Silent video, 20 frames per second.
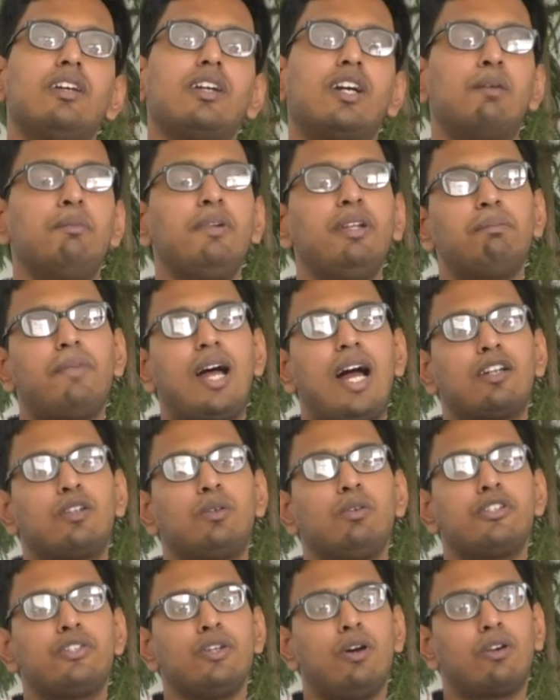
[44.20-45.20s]
Coming
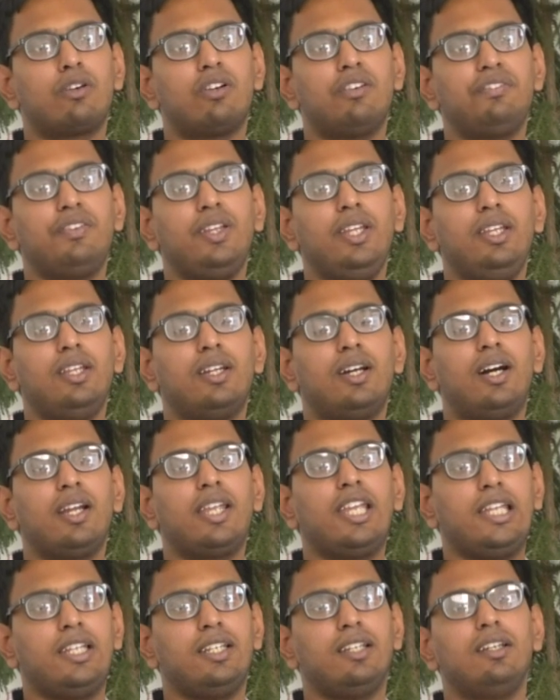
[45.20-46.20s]
back to geography,
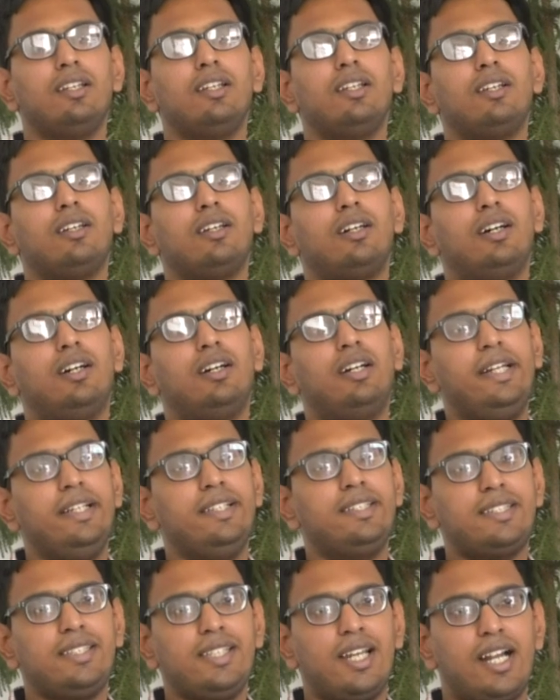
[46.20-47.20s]
again,
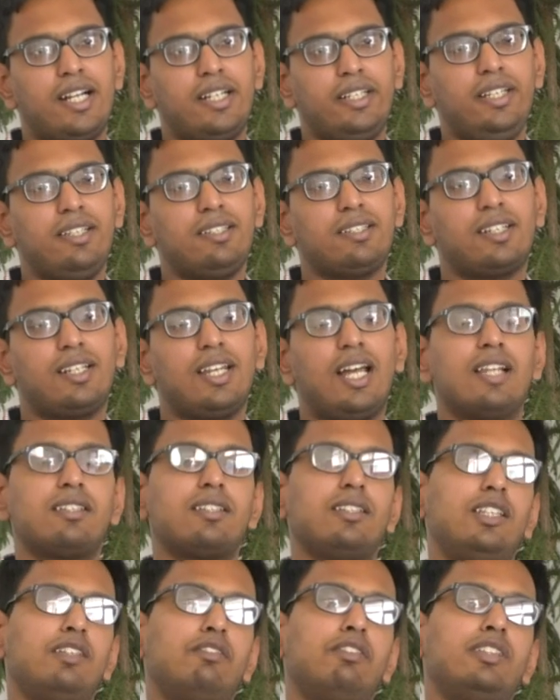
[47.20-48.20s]
NCRT's
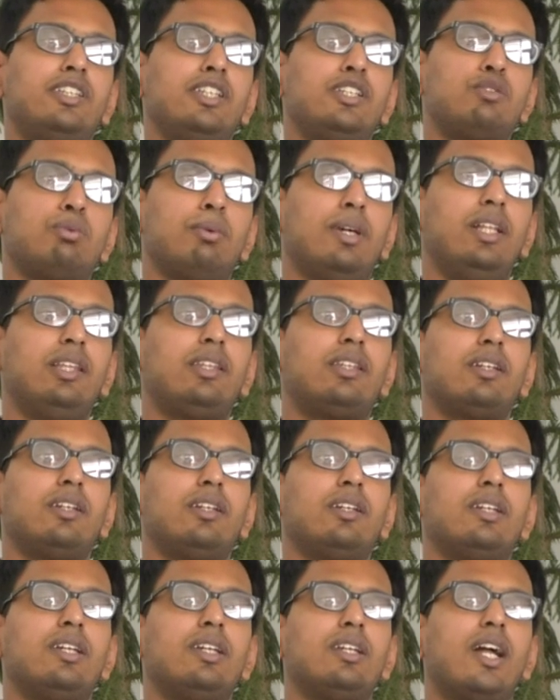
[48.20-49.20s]
class 11th and 12th,
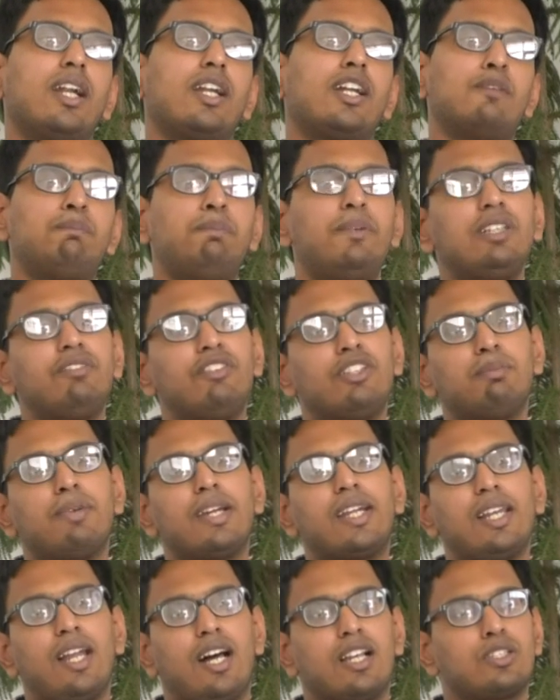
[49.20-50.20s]
coupled with
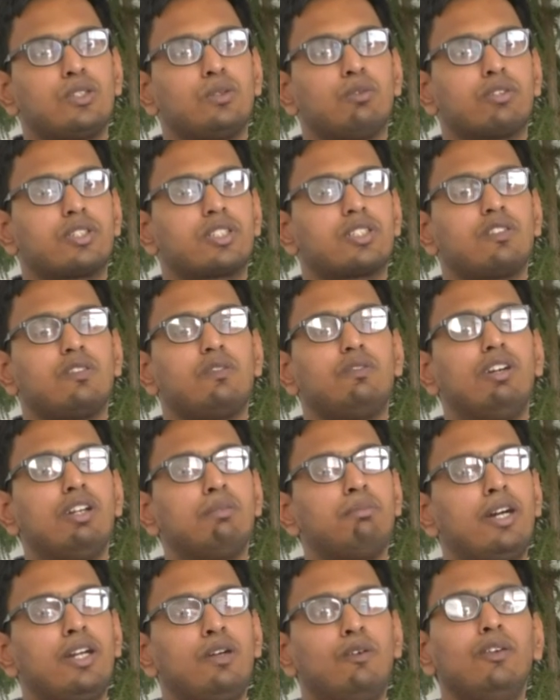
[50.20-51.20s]
my class notes,
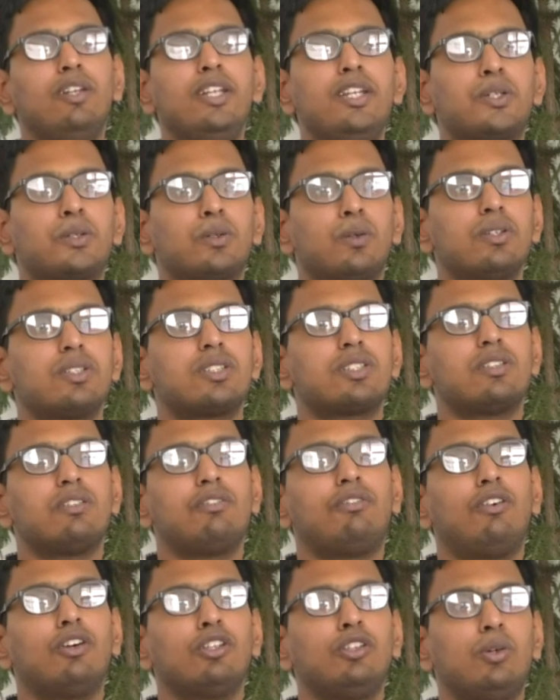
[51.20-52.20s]
were my only source
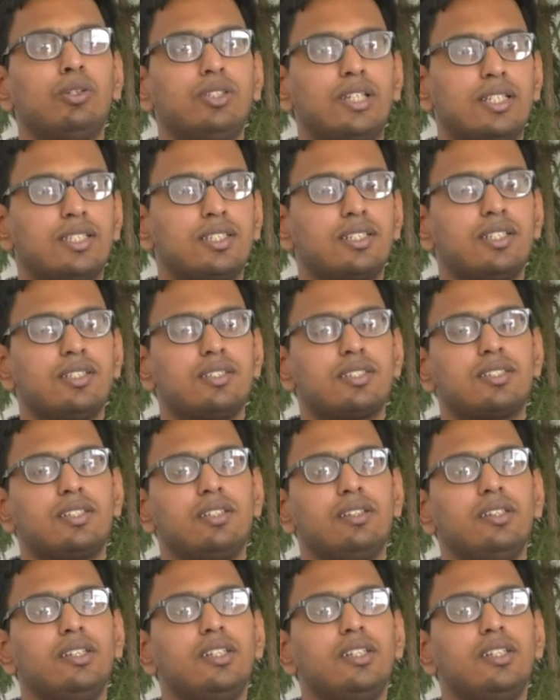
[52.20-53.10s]
for those answers.